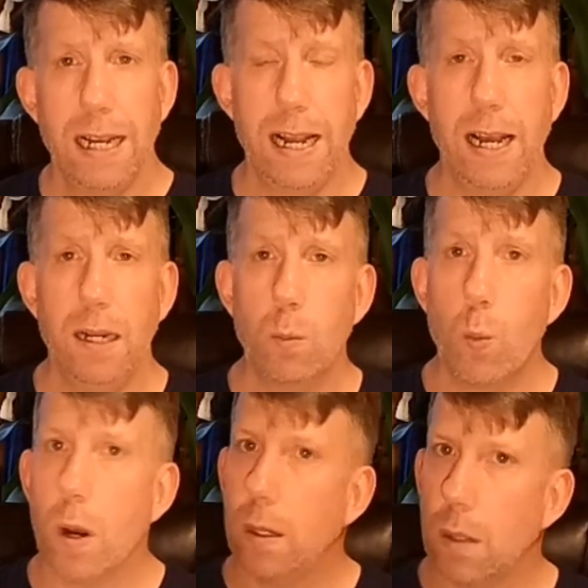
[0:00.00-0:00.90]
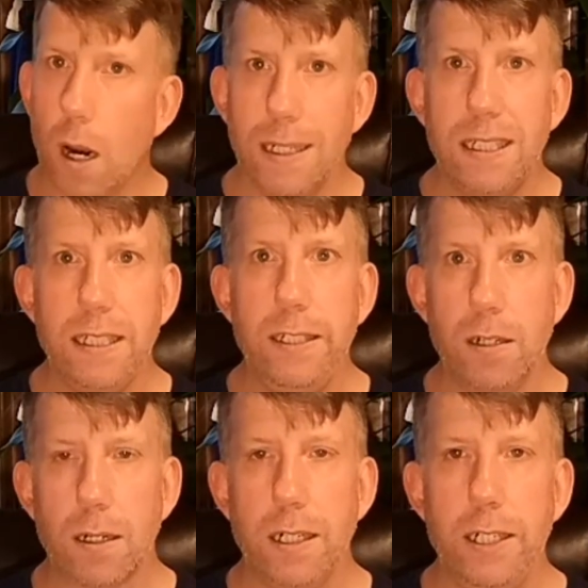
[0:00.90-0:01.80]
And what REC
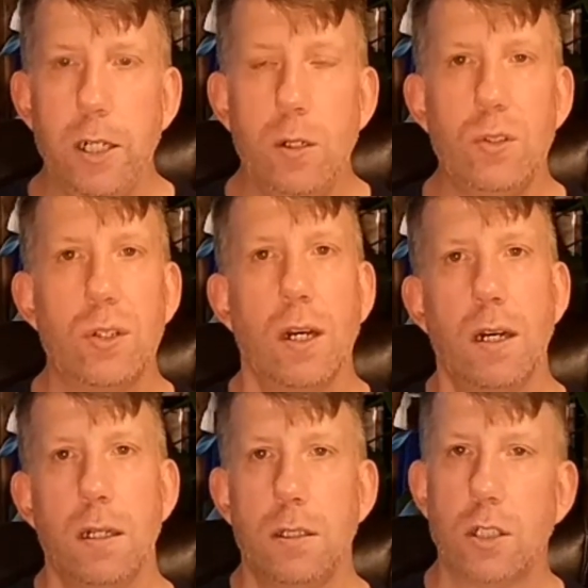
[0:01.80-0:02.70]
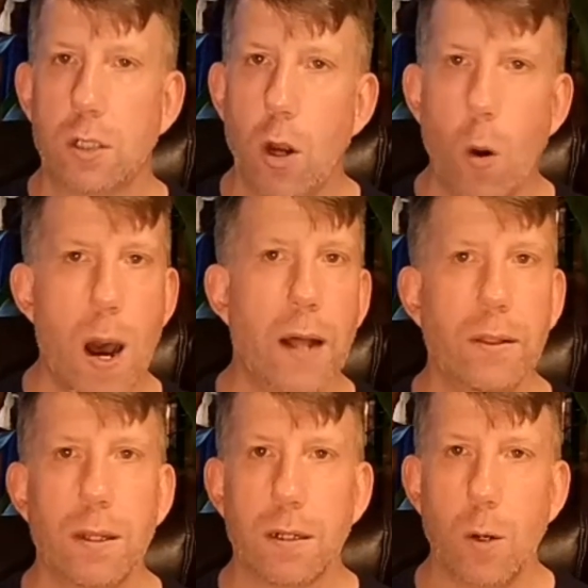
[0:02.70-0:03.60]
you're going to use, just go
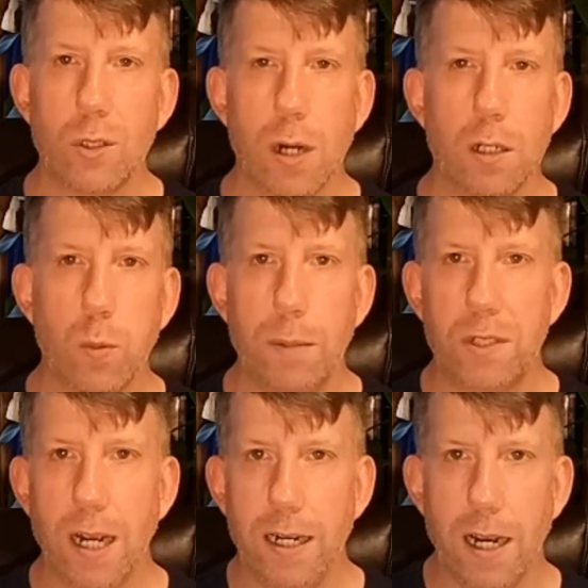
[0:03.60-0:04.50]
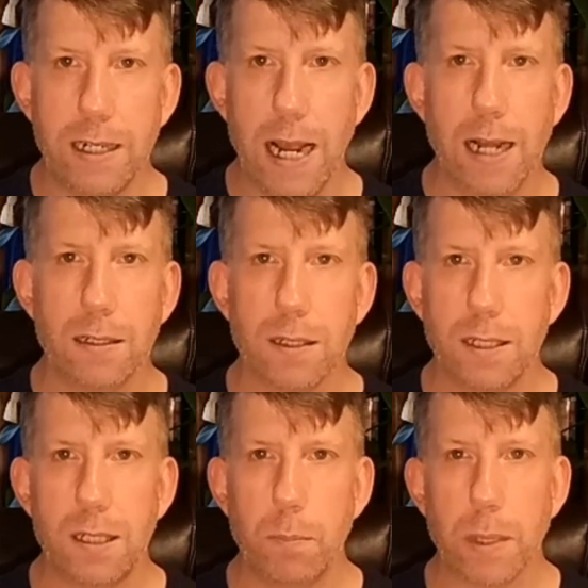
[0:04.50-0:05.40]
on the Coast Guard's website, again,
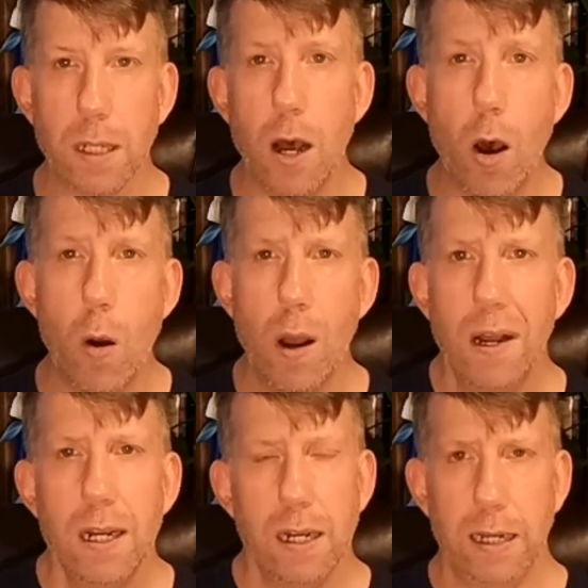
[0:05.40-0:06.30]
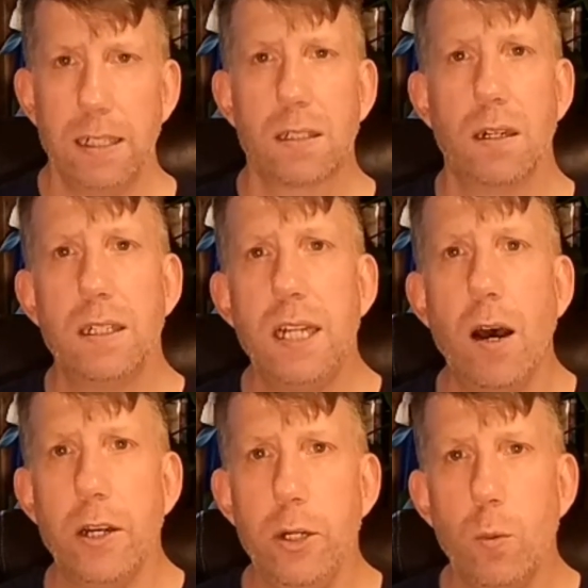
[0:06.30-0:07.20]
listed below, and it's going to
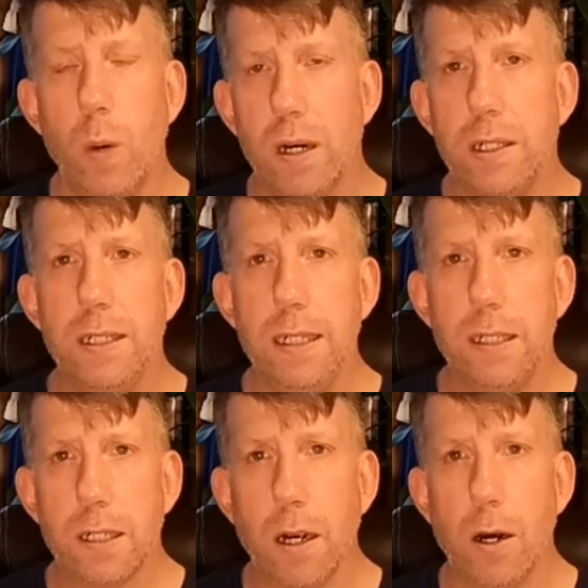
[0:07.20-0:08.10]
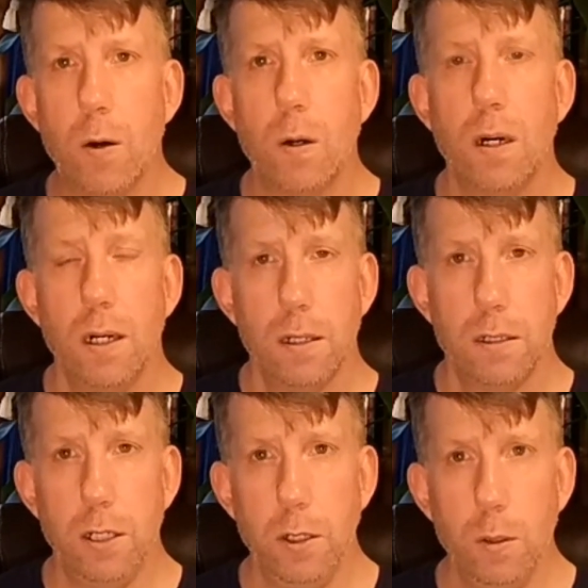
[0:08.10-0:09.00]
tell you where you need to go
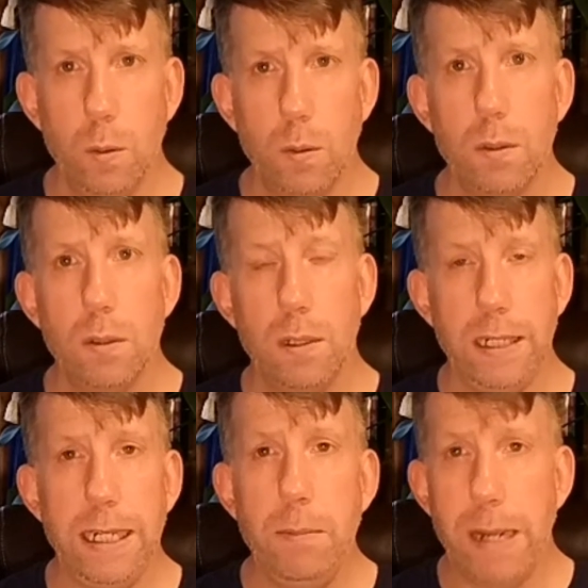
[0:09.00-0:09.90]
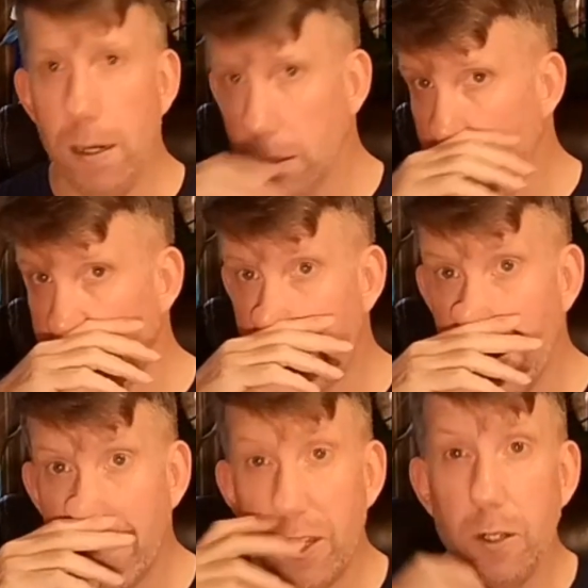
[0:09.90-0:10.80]
to email that
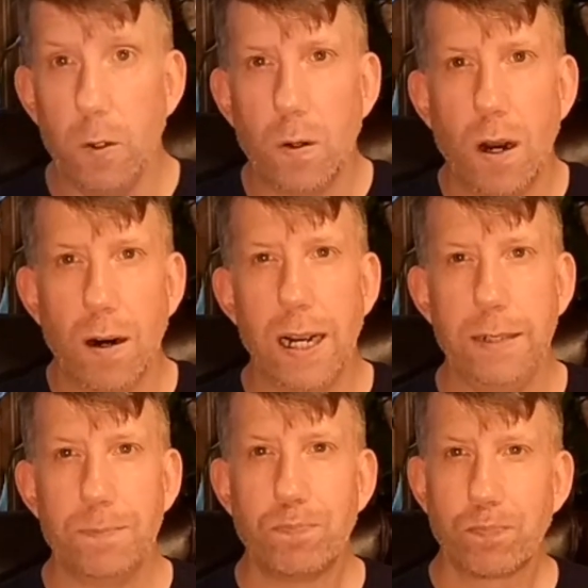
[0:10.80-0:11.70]
stuff to, all right?